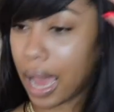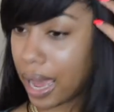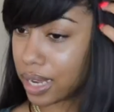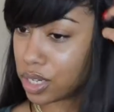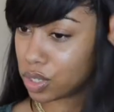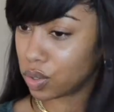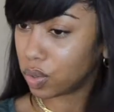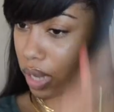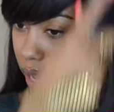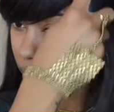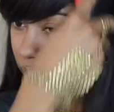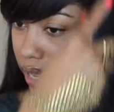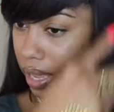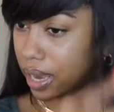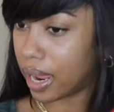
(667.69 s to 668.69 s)
I do
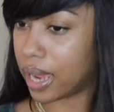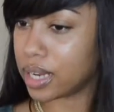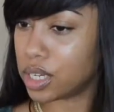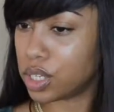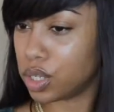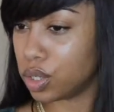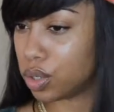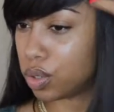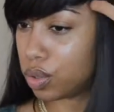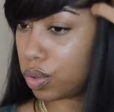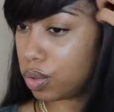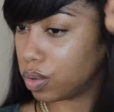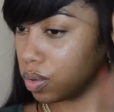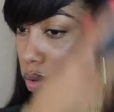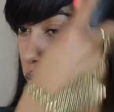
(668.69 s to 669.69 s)
like it. I do.